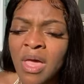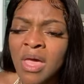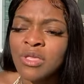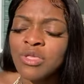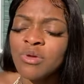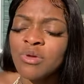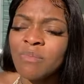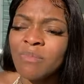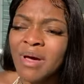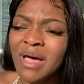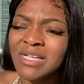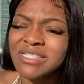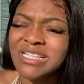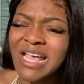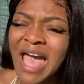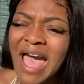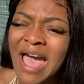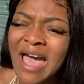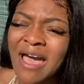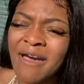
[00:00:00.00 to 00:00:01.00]
you must
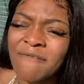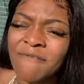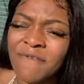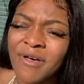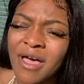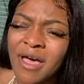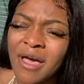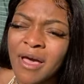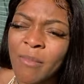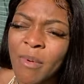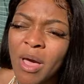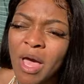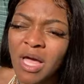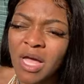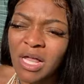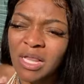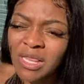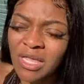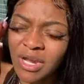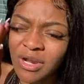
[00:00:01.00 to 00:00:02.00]
have
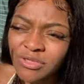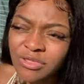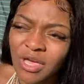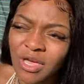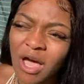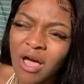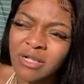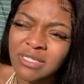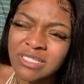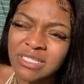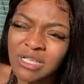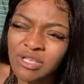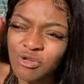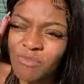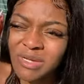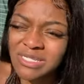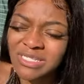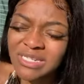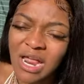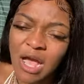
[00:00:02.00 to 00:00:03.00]
clear thoughts, and you
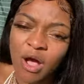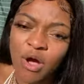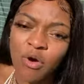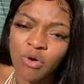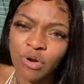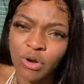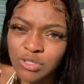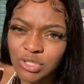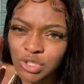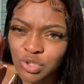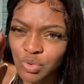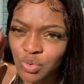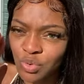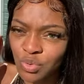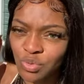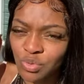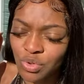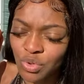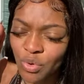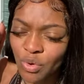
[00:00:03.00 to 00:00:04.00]
must not hold on
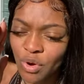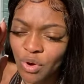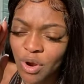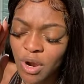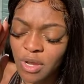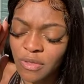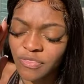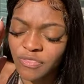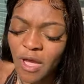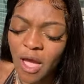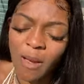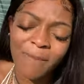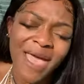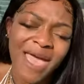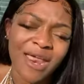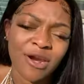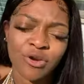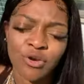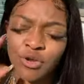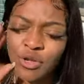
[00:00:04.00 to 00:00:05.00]
to your thought
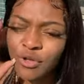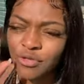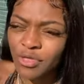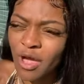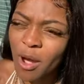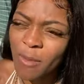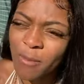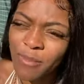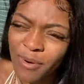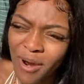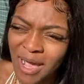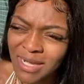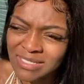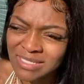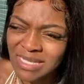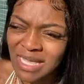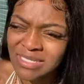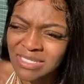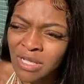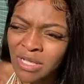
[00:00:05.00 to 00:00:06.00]
pattern or your thought
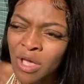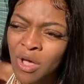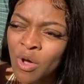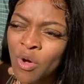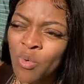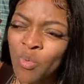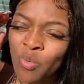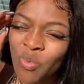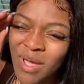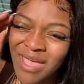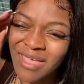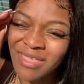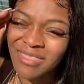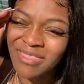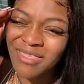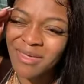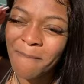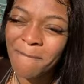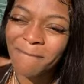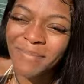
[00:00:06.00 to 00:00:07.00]
process
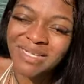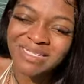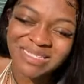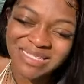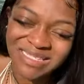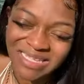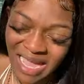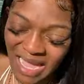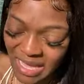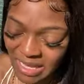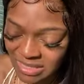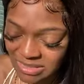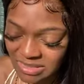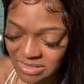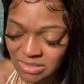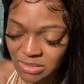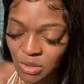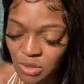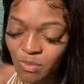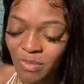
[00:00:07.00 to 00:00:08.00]
with mistakes.
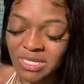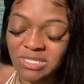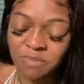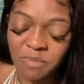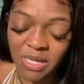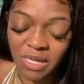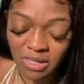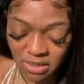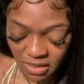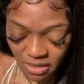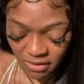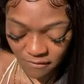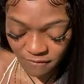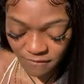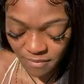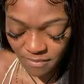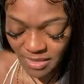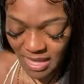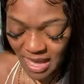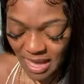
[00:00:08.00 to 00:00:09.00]
You must be clear
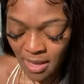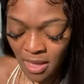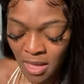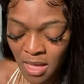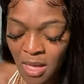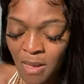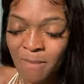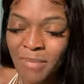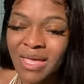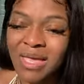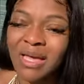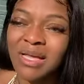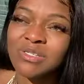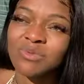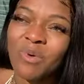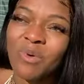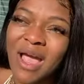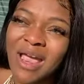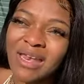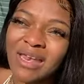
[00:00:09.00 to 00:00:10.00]
from that,
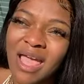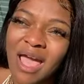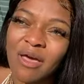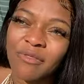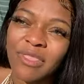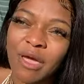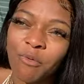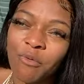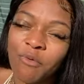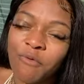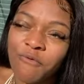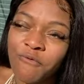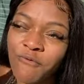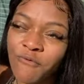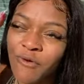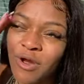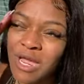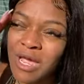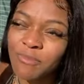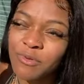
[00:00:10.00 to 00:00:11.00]
because right now that will
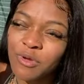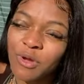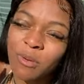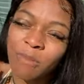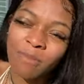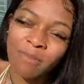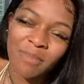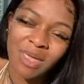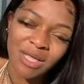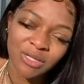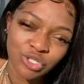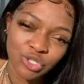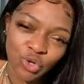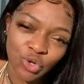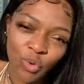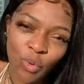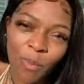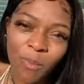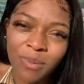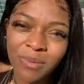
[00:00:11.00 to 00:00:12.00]
free up your
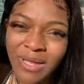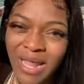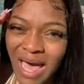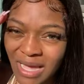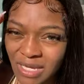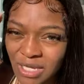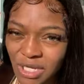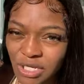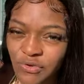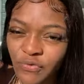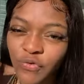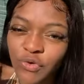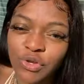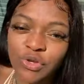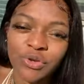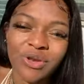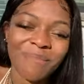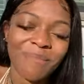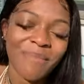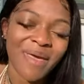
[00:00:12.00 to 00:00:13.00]
mental blockage for
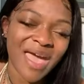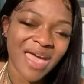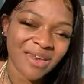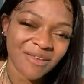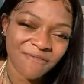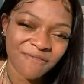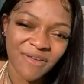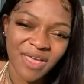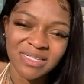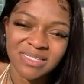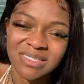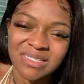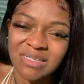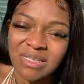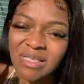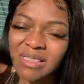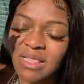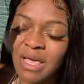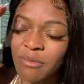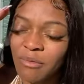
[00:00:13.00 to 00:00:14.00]
you to manifest.
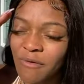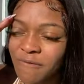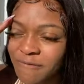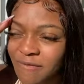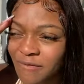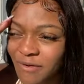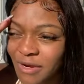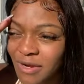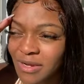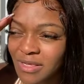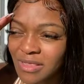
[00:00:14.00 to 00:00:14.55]
That will free